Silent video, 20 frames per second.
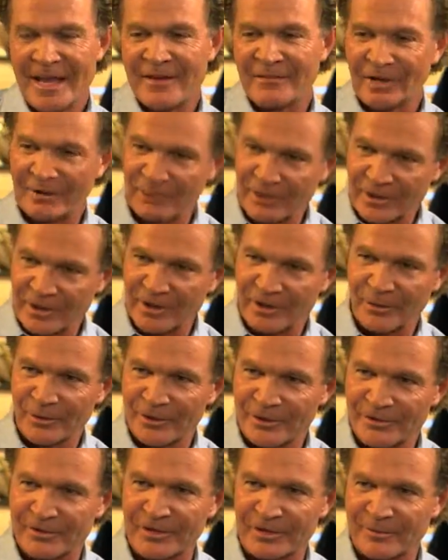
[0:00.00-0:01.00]
If you ever want to know
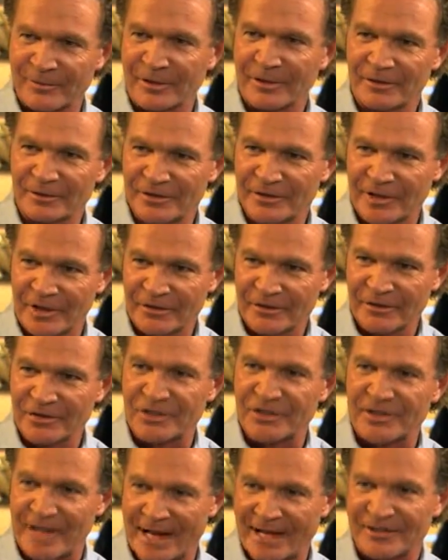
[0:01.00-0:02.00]
when there's going to be a recession,
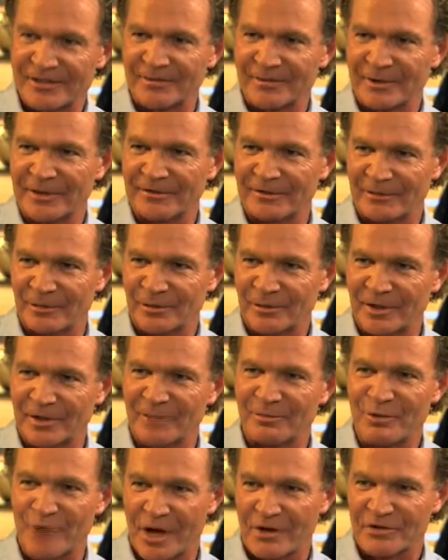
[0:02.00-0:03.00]
just ask me if I'm doing
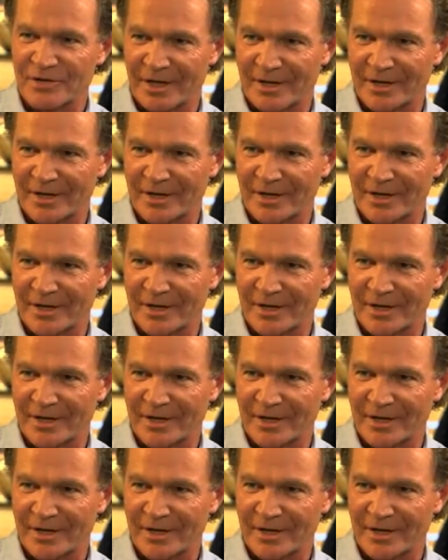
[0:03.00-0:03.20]
a project.